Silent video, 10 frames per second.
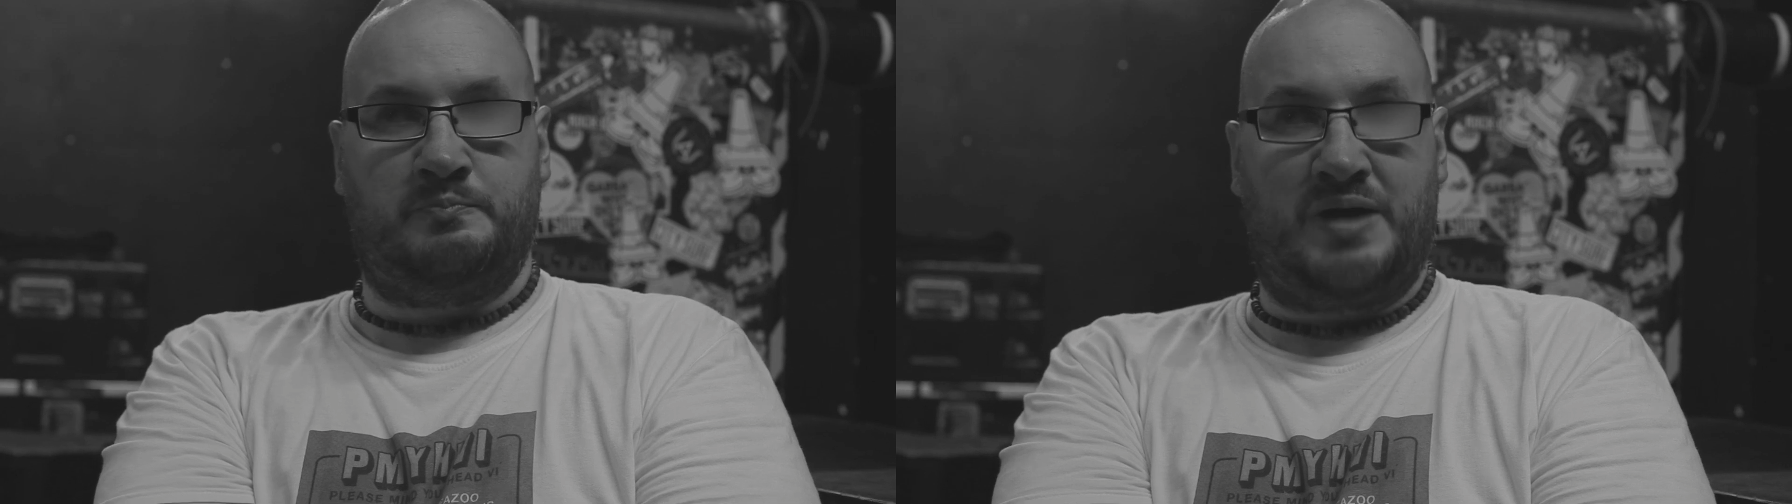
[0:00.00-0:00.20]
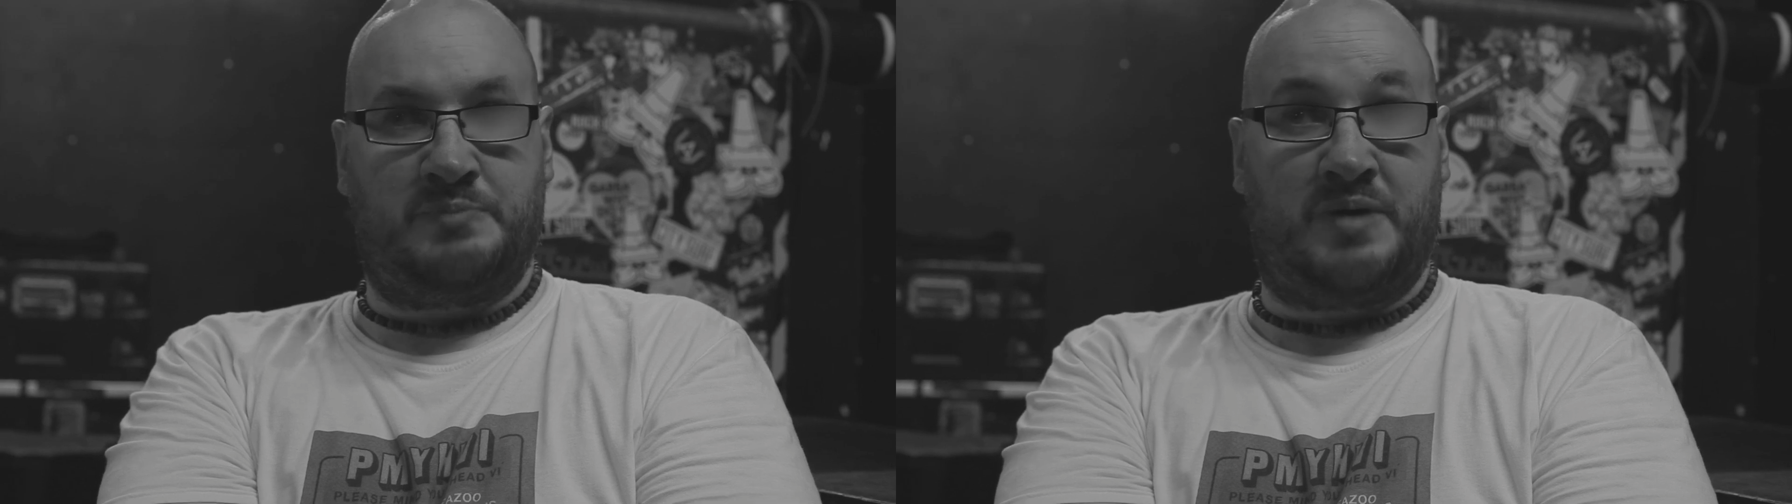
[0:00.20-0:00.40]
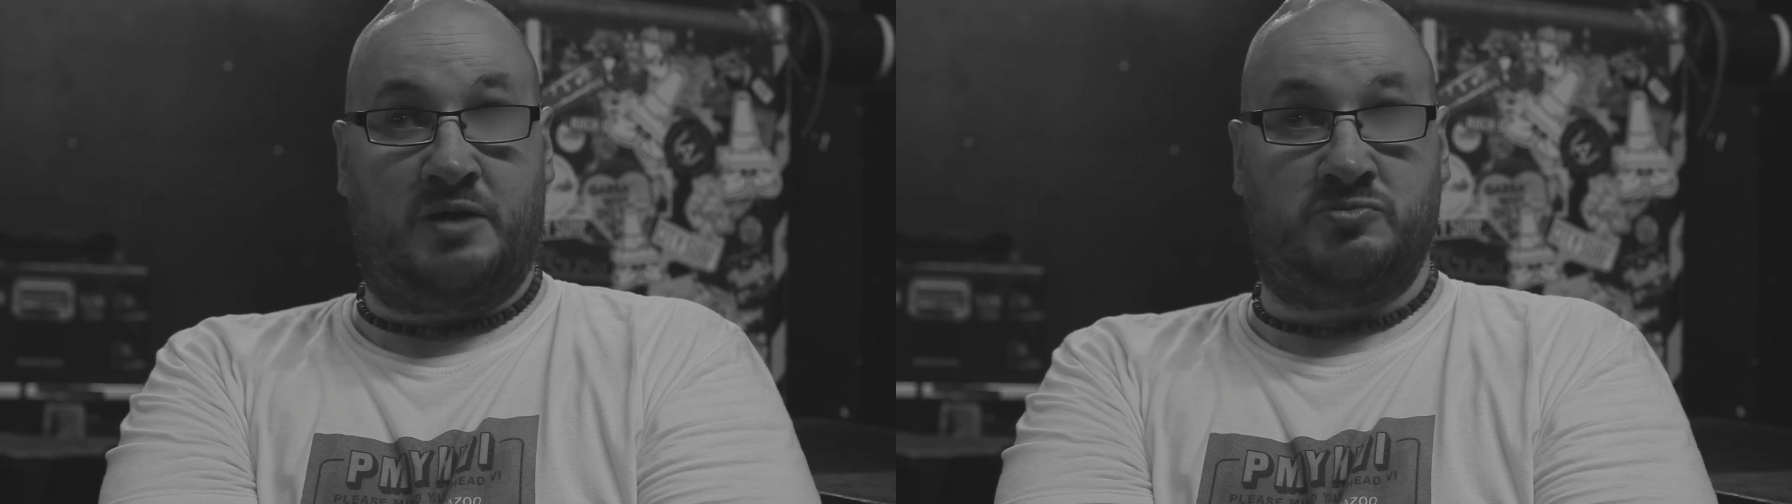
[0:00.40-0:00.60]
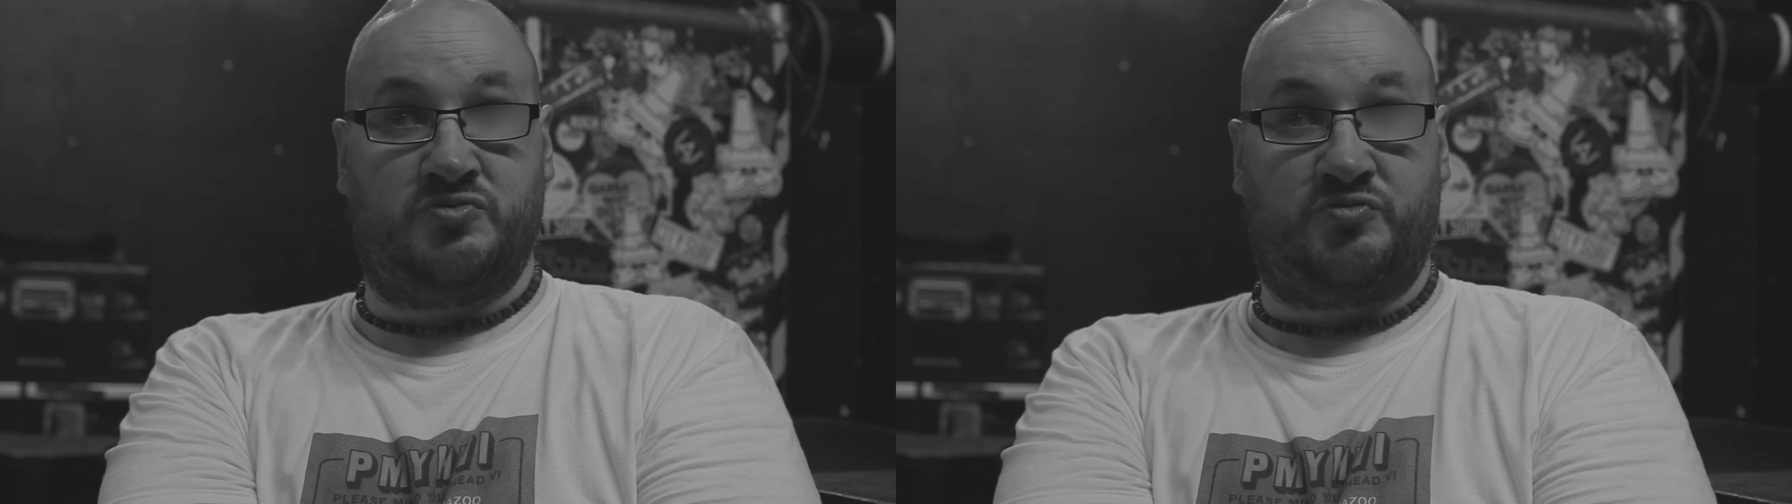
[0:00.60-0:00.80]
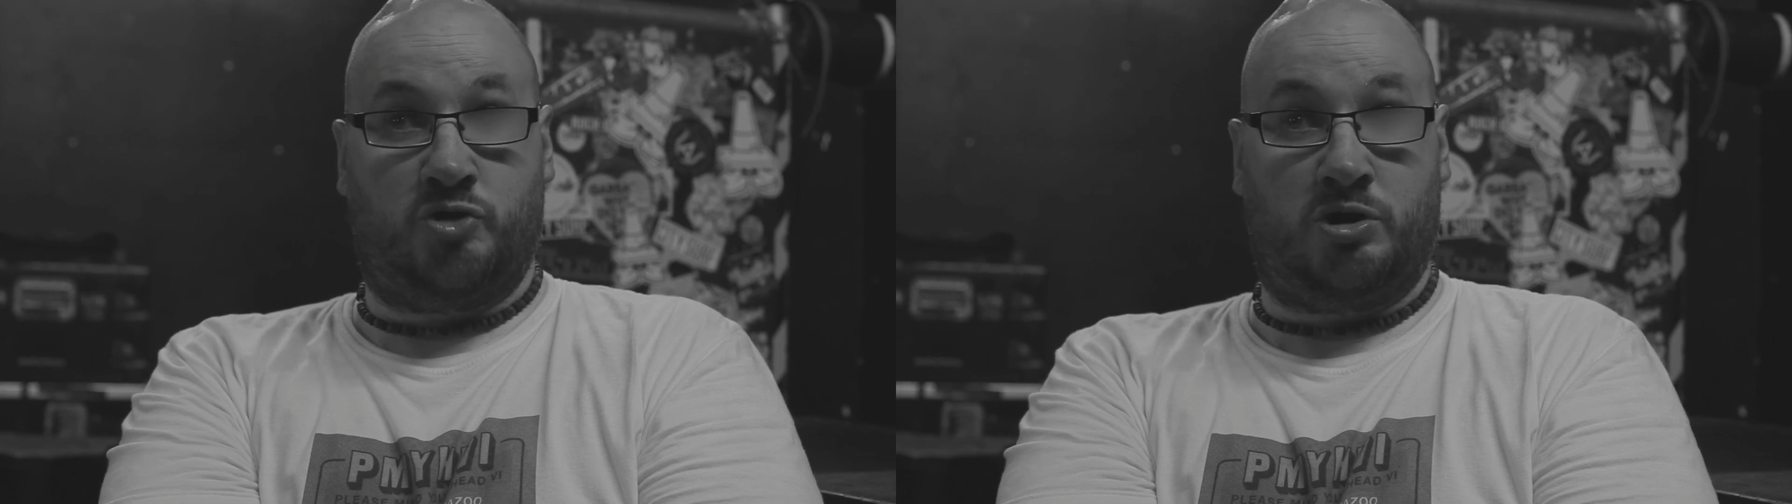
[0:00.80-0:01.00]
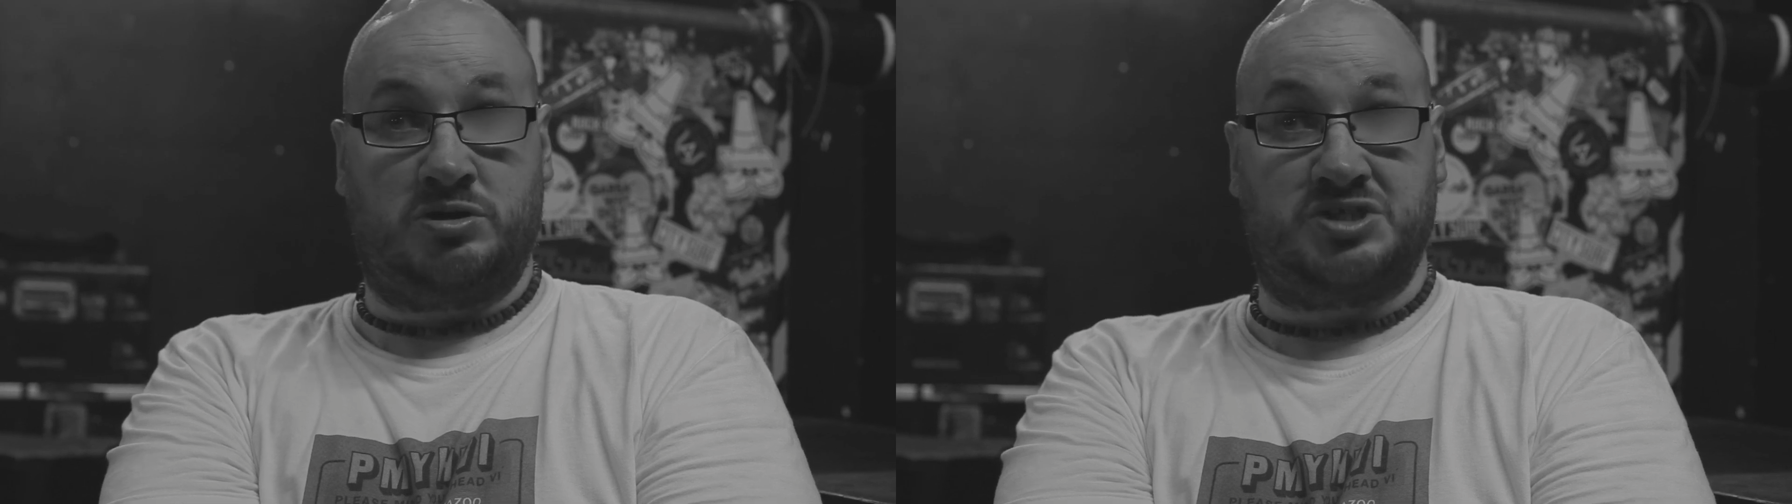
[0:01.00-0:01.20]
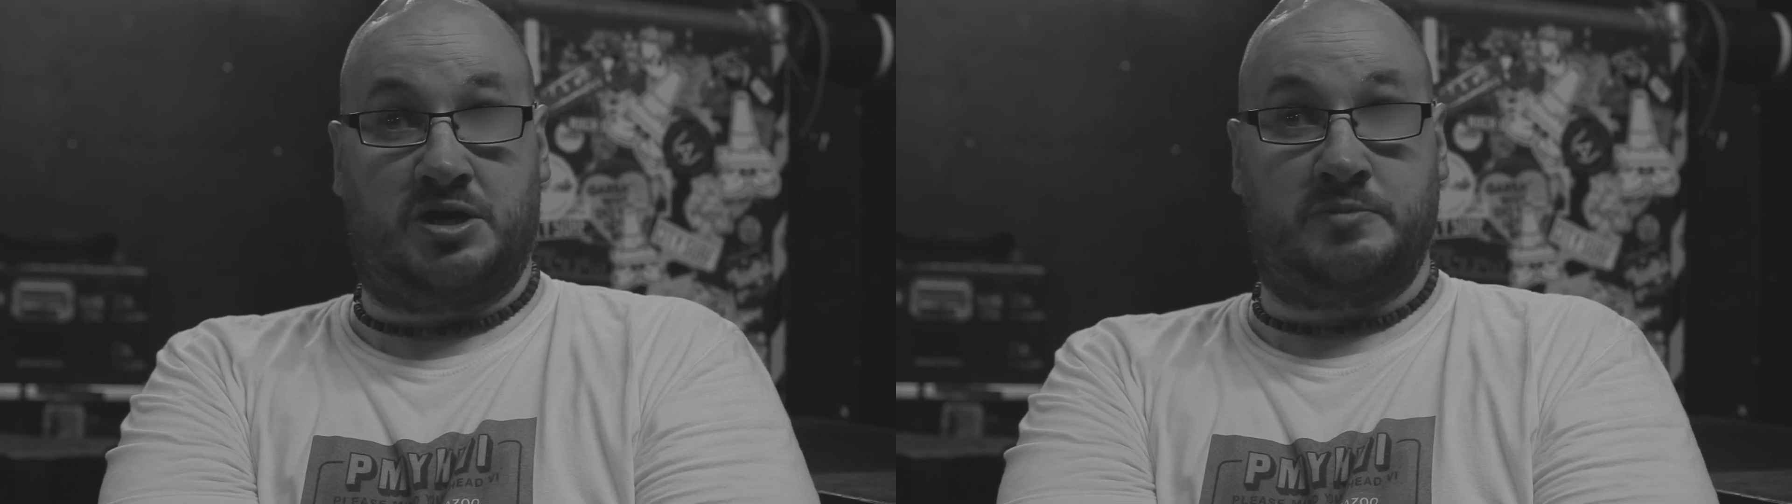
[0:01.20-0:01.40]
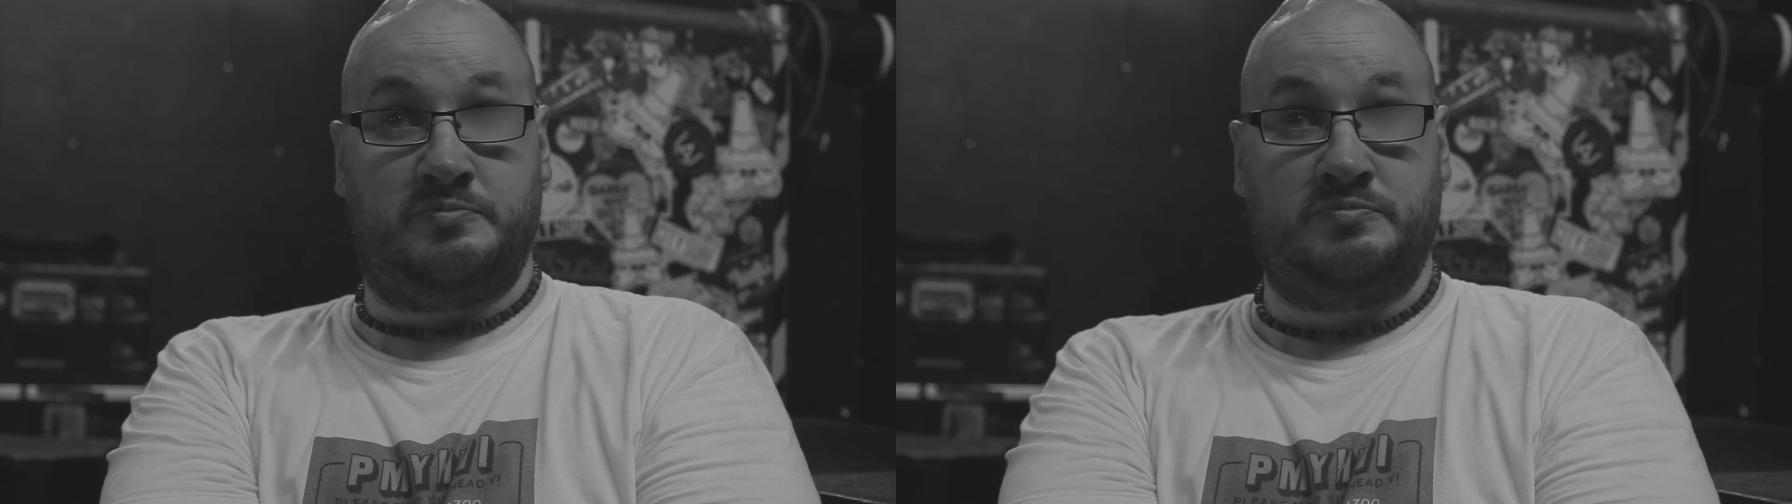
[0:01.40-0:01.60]
bedbound for a long
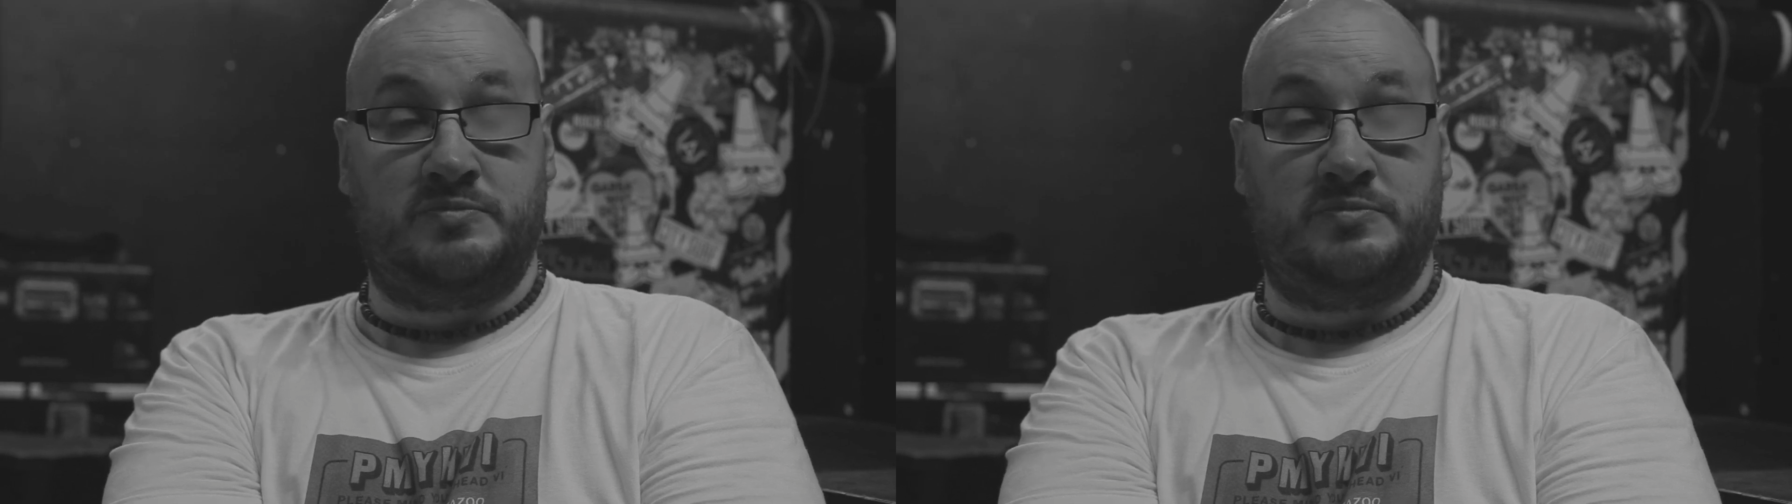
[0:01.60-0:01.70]
time